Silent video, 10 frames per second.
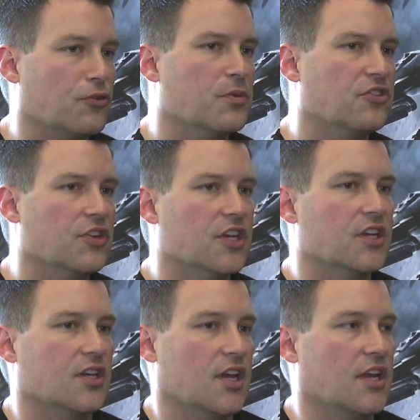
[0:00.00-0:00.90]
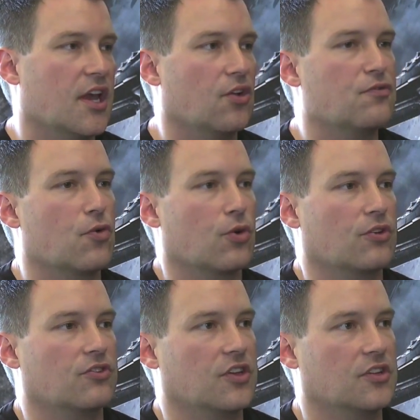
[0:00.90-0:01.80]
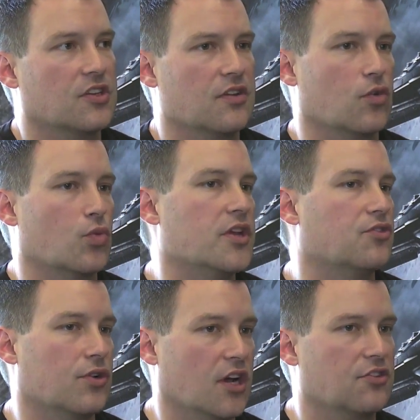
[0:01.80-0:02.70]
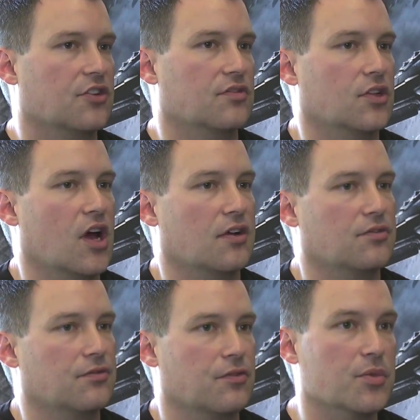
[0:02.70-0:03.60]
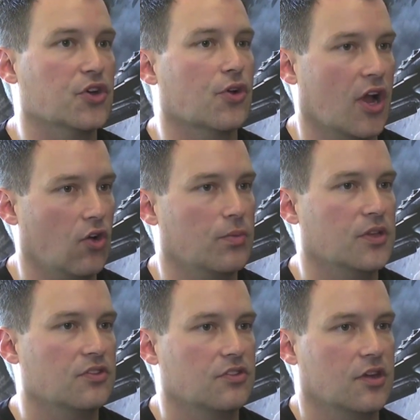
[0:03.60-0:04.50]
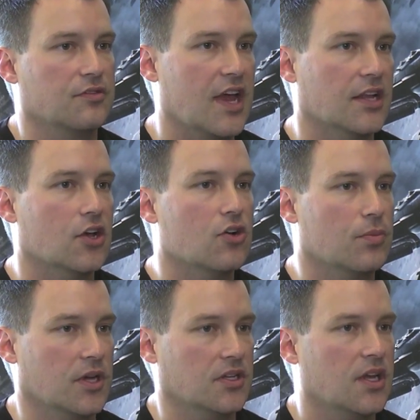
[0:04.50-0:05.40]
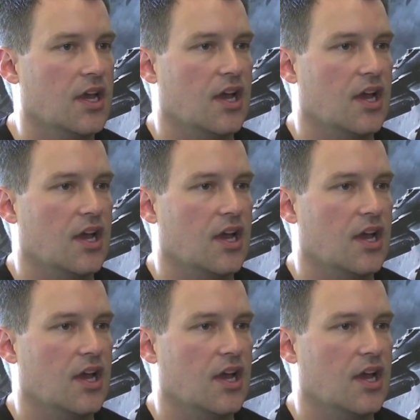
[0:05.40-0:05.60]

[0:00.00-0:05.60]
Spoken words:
The first mission in Halo 4 is kind of a reintroduction of a lot of familiar elements of Halo, but